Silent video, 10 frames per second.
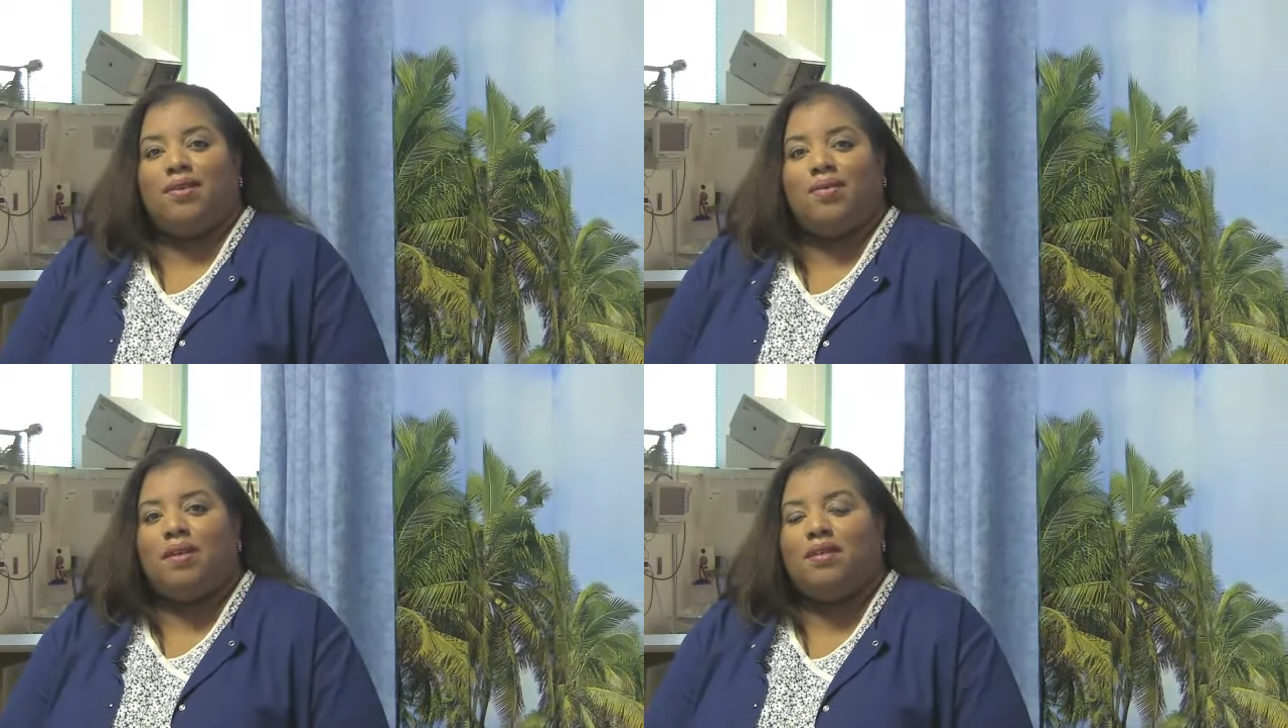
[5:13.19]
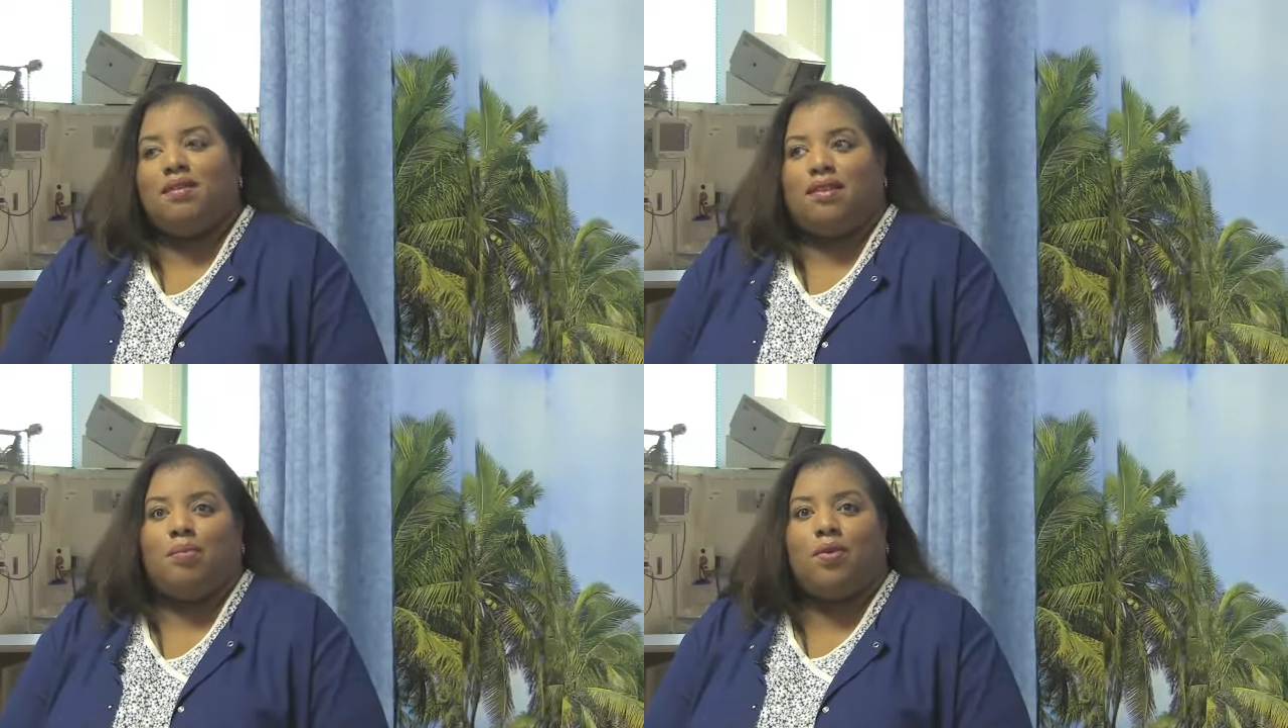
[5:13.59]
so that
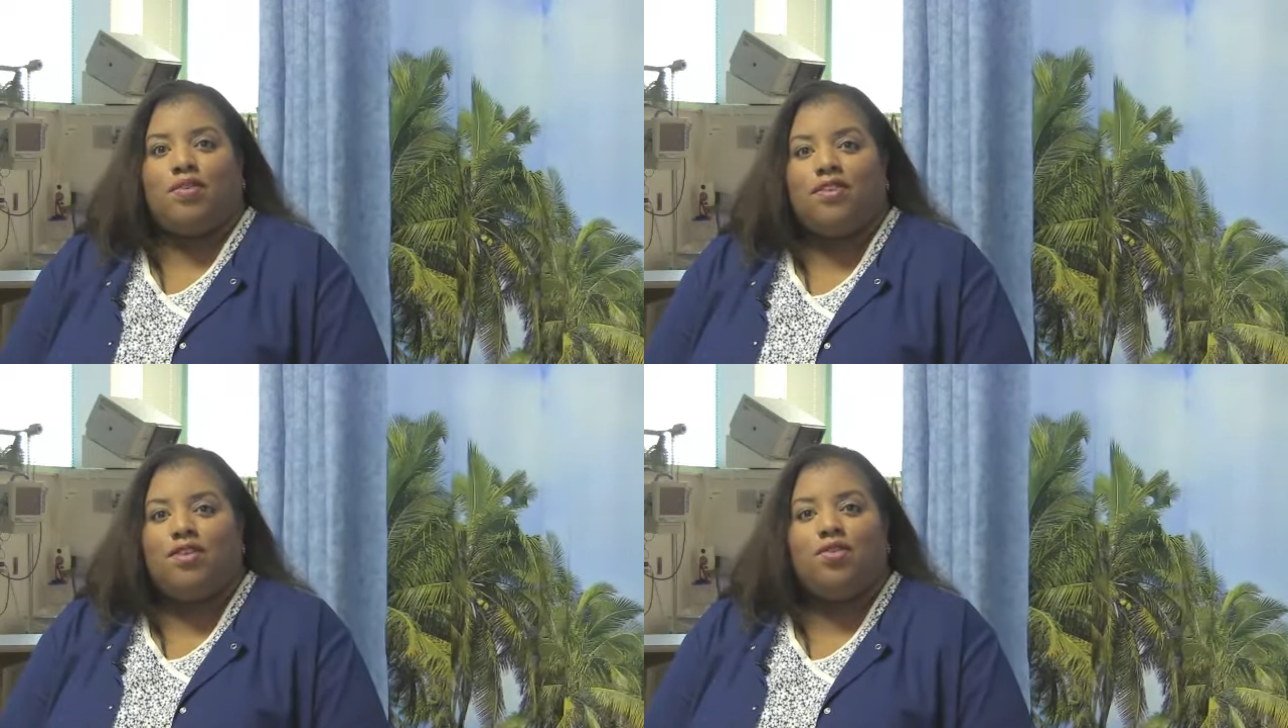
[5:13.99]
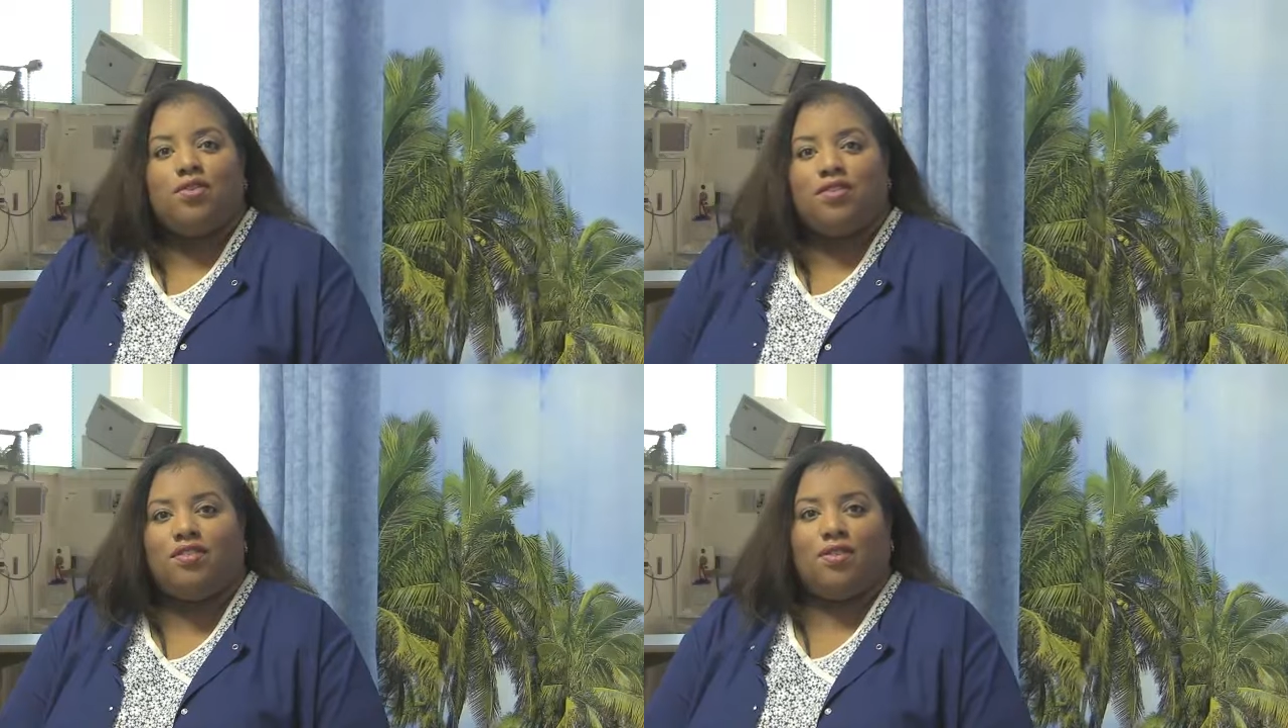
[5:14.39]
the
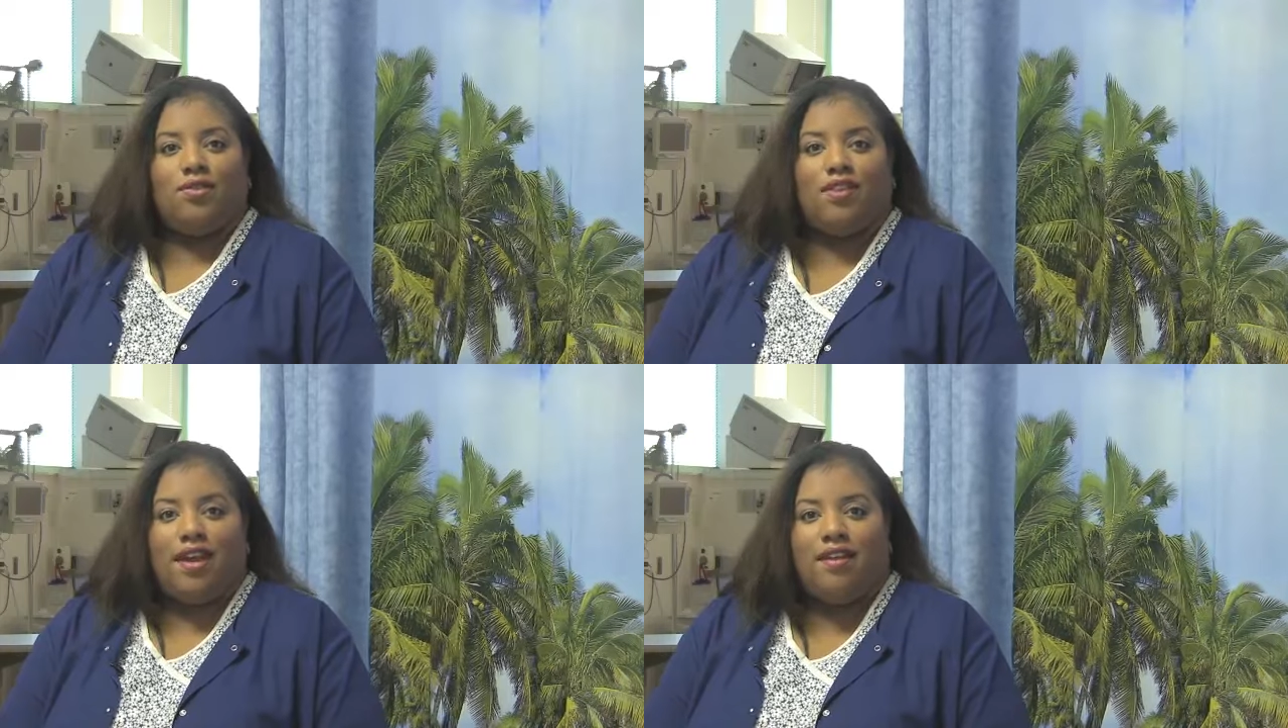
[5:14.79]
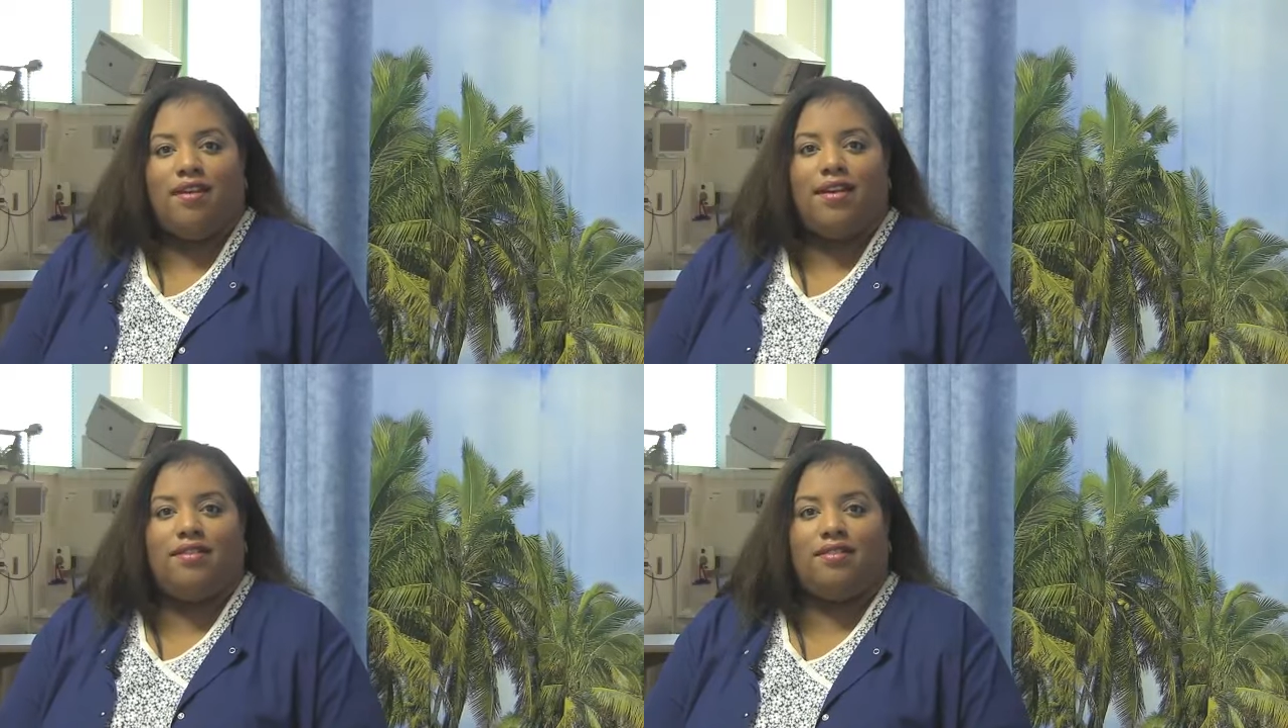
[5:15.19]
procedure isn't so
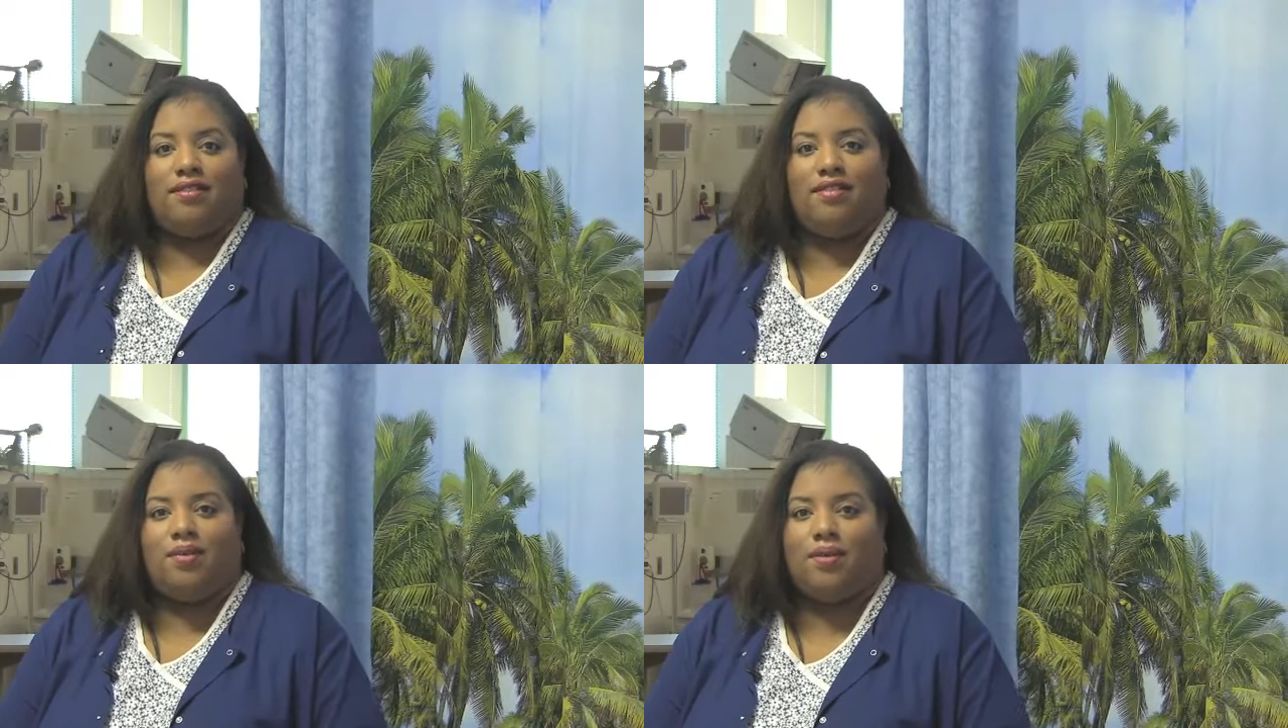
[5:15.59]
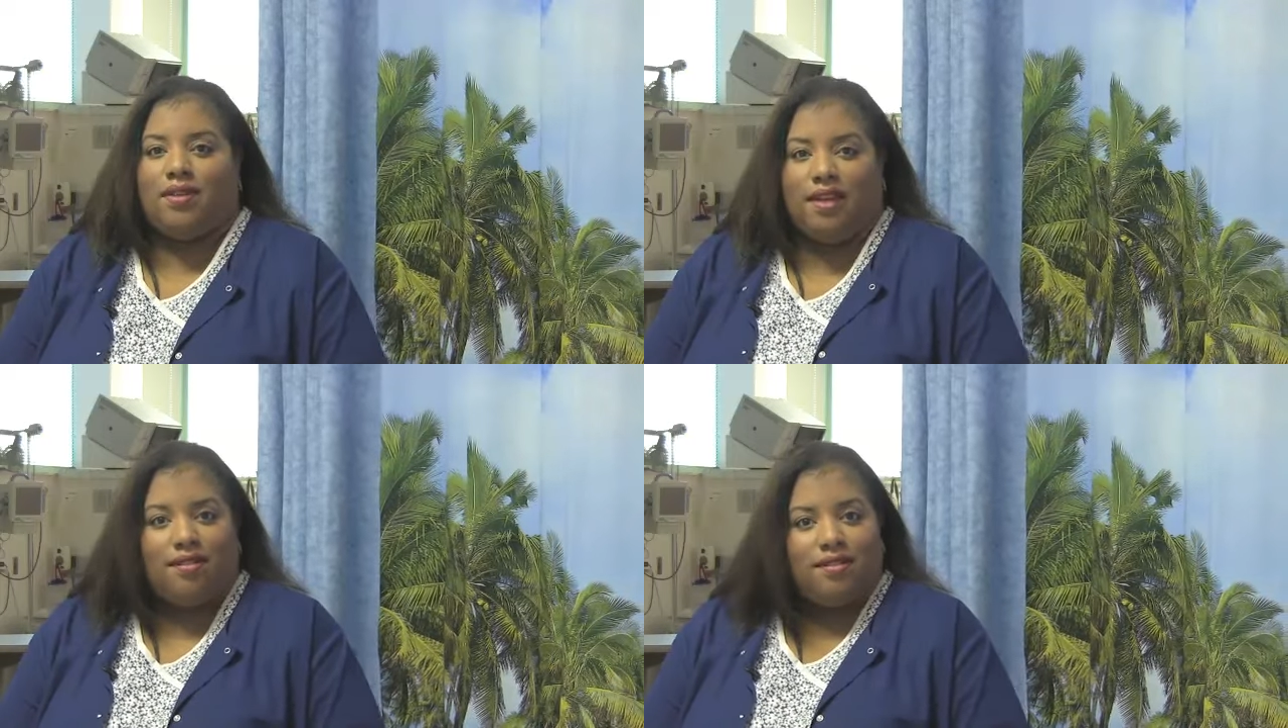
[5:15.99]
scary, isn't so
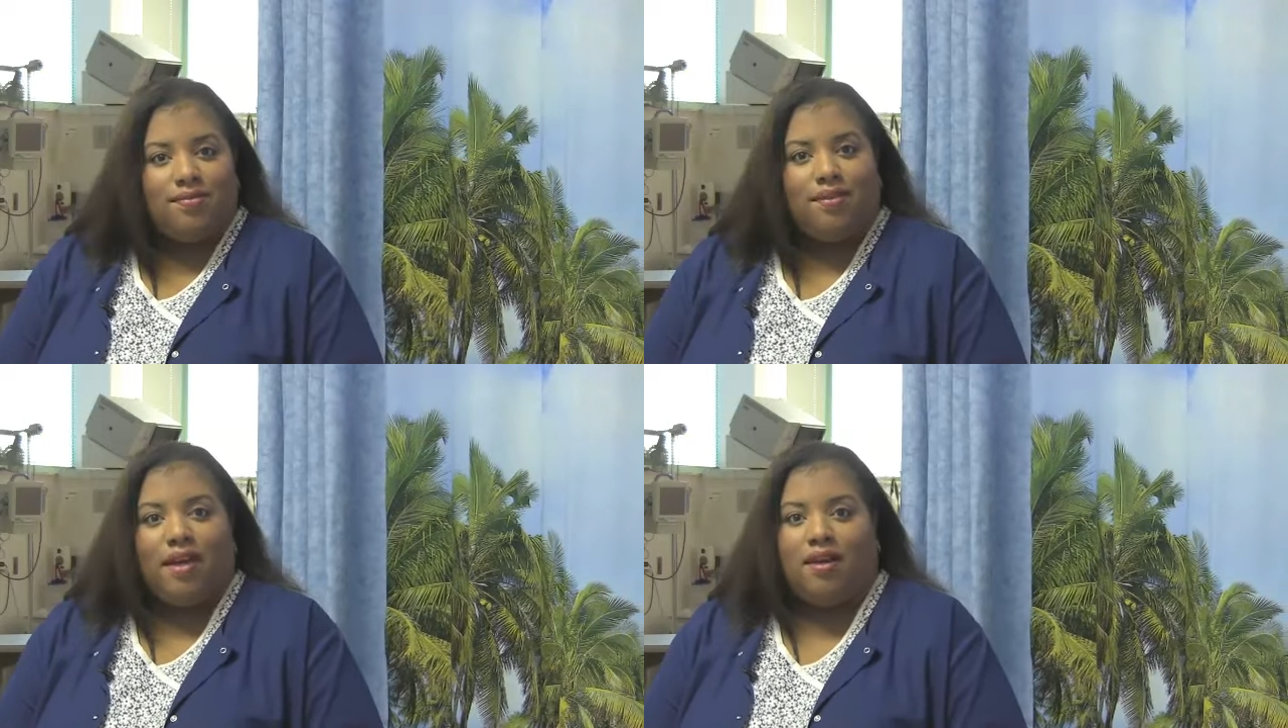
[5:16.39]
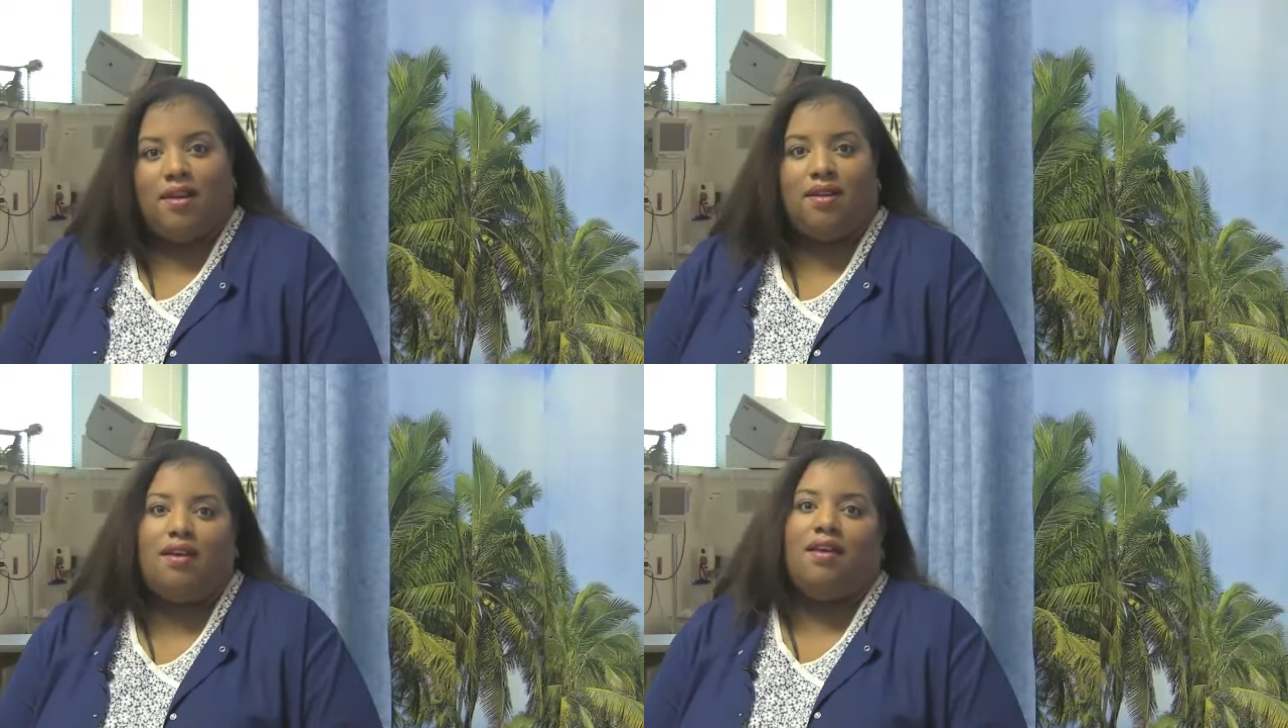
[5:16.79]

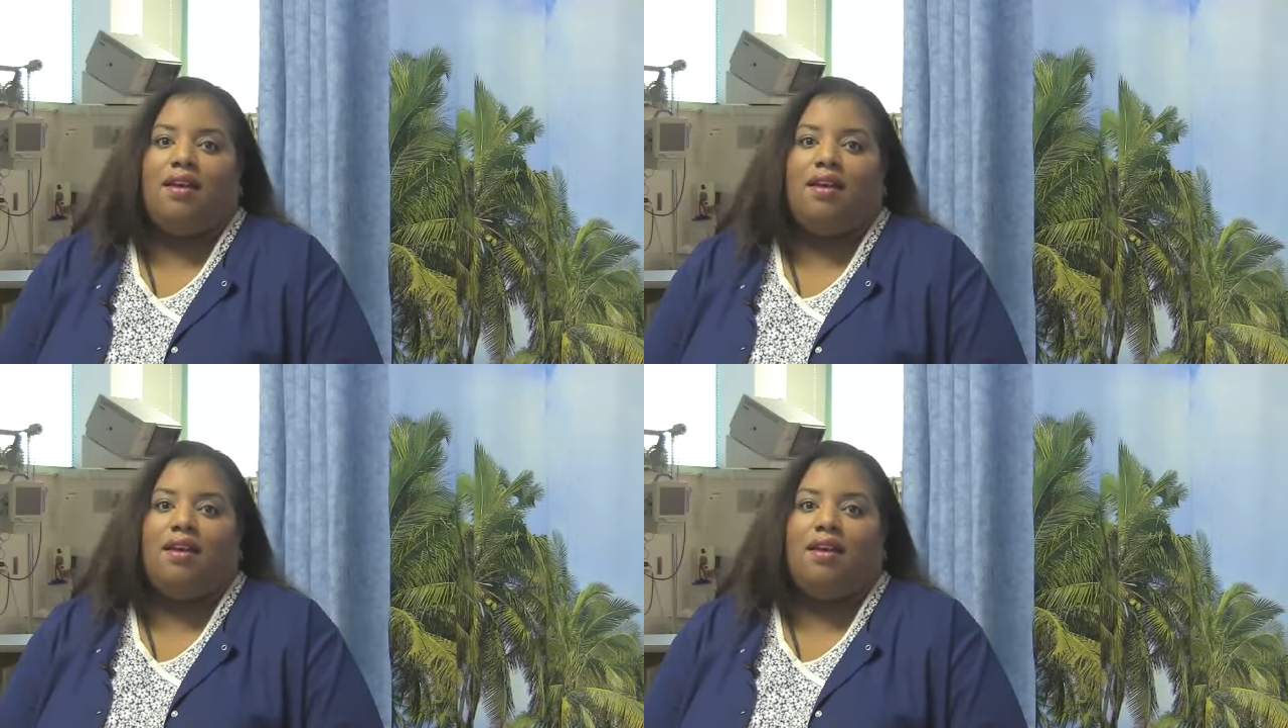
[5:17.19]
intensified.